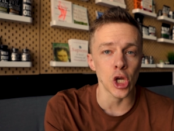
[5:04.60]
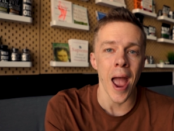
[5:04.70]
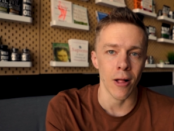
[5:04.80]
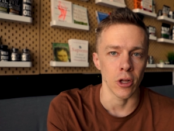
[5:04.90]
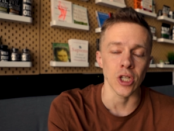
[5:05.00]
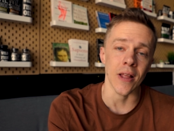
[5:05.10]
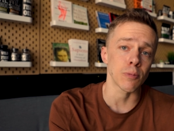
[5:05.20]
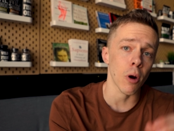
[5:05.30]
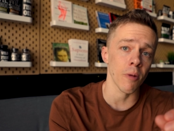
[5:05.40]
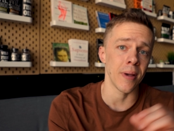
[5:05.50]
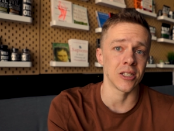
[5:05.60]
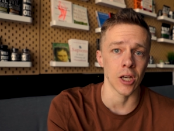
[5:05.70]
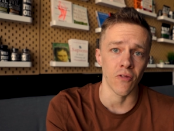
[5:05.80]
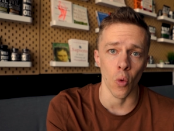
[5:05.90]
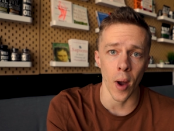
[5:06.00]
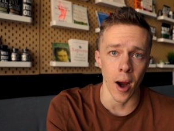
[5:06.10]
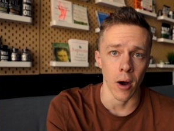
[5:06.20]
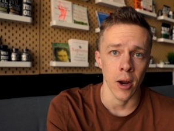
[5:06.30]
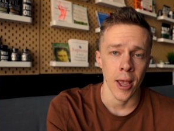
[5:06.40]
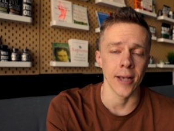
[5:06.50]
challenge, and that's part of being self
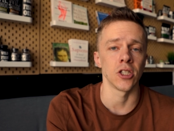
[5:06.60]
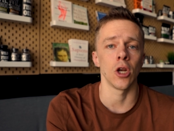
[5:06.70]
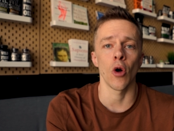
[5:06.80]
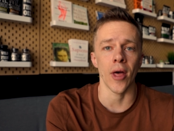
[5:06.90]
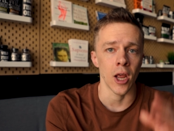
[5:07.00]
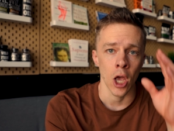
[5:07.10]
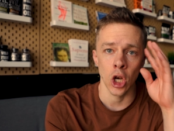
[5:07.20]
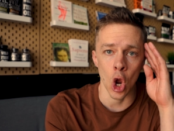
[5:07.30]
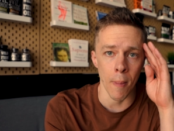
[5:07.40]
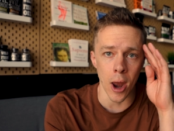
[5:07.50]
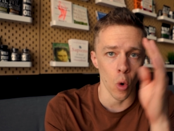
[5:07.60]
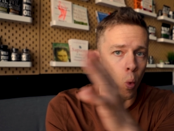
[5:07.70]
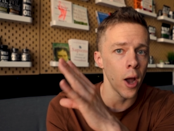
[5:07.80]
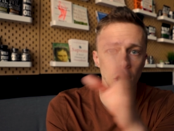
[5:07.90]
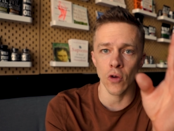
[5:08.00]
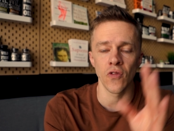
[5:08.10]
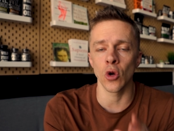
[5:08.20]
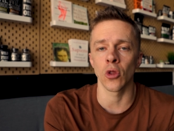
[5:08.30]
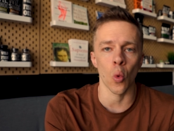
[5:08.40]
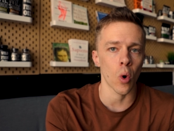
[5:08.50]
aware, is to know that no matter what you
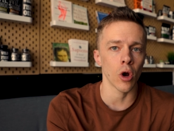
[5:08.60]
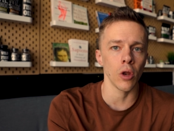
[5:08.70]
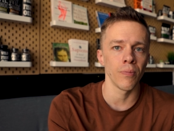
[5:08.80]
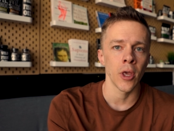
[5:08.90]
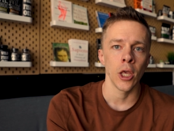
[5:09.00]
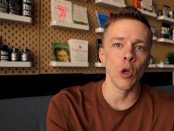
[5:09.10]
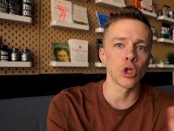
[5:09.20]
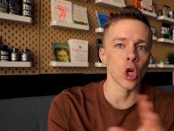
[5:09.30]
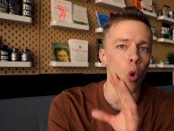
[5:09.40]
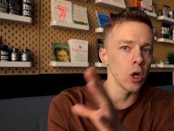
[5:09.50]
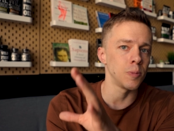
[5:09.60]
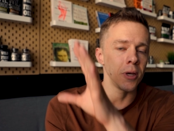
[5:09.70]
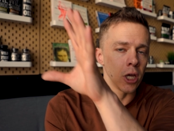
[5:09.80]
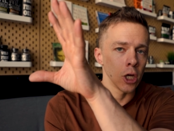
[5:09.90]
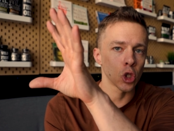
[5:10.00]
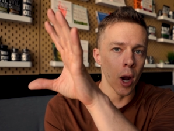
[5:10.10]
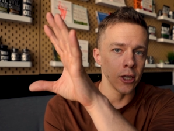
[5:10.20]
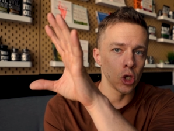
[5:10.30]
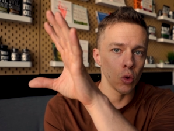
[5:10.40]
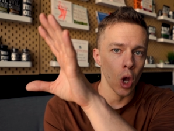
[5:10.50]
view in the world, you should always be
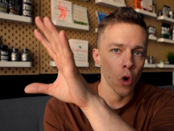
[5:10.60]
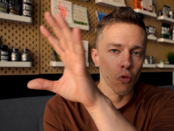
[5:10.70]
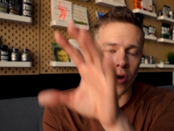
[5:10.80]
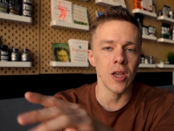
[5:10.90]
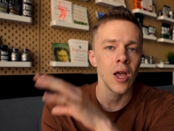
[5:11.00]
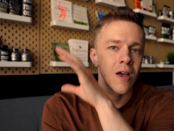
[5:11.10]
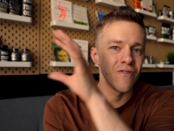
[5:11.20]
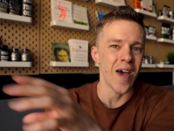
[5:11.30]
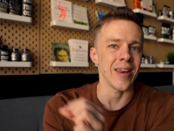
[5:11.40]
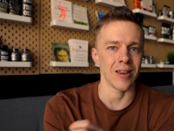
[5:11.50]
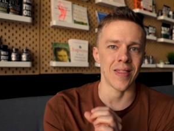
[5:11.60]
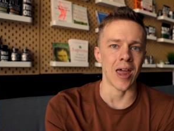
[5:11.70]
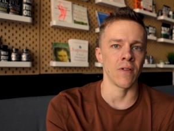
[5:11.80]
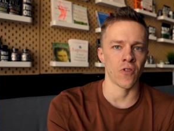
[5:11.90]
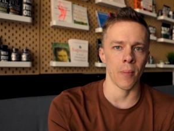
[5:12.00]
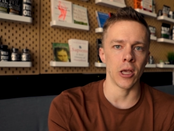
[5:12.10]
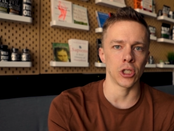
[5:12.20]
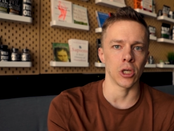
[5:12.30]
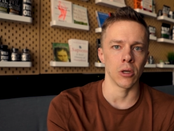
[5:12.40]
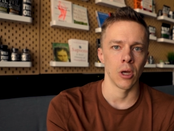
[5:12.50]
trying to re vet that
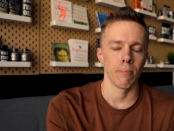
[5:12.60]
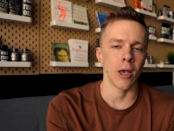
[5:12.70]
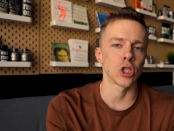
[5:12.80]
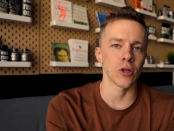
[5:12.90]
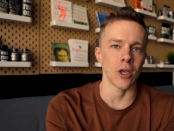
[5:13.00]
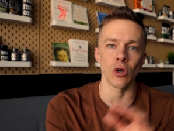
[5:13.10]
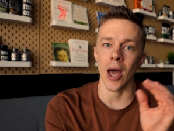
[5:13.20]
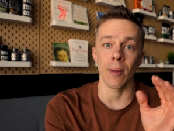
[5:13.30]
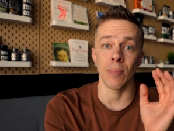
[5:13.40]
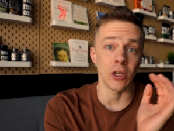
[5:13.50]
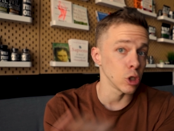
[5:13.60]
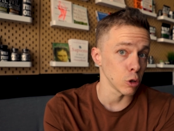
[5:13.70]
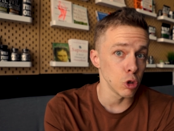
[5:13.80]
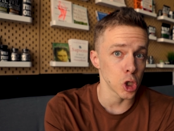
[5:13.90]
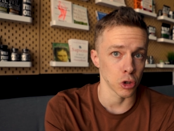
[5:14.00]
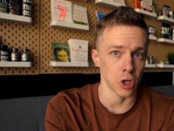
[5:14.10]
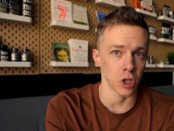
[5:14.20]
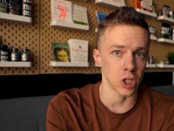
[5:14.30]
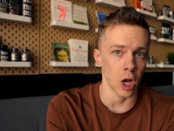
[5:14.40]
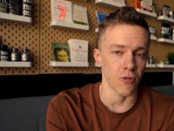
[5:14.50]
information. Make sure that you're not being delusional to
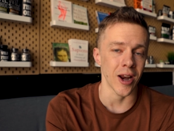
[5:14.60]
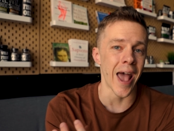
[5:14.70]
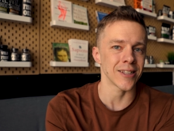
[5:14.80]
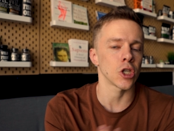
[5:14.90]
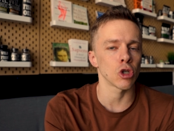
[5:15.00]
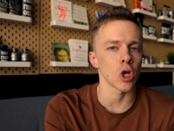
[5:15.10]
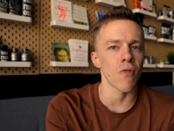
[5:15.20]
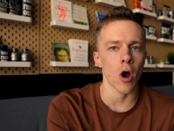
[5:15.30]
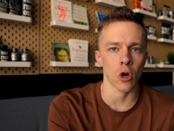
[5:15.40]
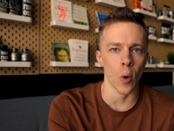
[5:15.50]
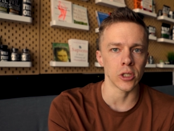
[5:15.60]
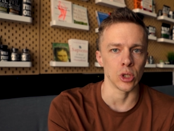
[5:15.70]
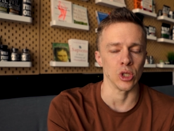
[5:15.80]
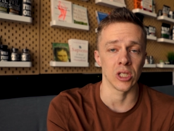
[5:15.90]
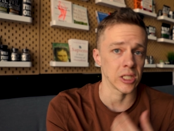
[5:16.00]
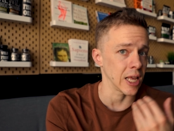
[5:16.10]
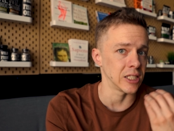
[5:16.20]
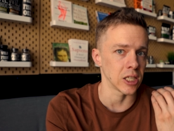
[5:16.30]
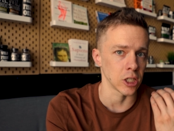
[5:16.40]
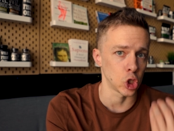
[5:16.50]
yourself, right? Asking yourself hard questions is,
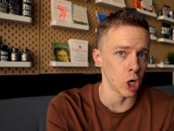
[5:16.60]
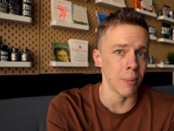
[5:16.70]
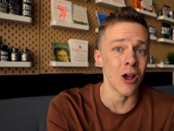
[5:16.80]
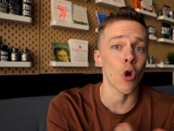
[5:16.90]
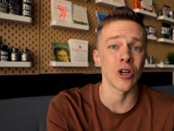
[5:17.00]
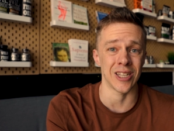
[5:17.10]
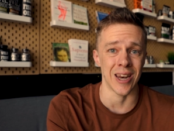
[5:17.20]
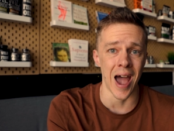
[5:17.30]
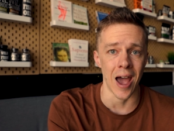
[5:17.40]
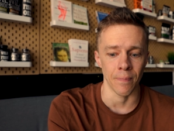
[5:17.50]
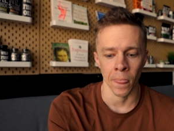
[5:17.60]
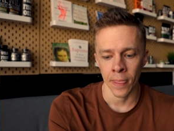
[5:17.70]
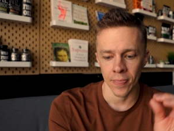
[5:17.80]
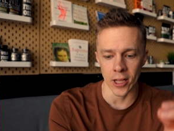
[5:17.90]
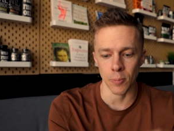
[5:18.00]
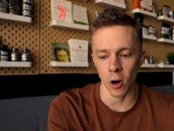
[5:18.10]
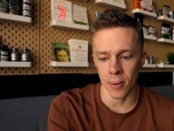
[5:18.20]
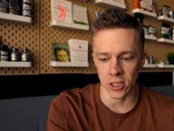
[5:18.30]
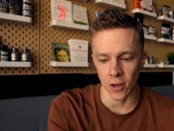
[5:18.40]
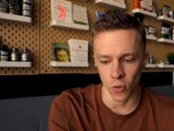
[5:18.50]
is this legitimate or is it not? That's part
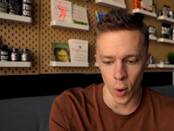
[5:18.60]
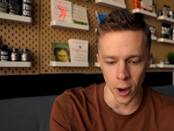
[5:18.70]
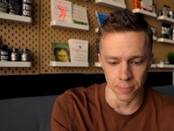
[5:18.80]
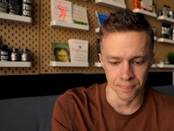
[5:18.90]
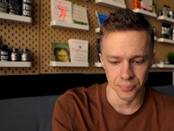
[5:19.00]
of being self aware.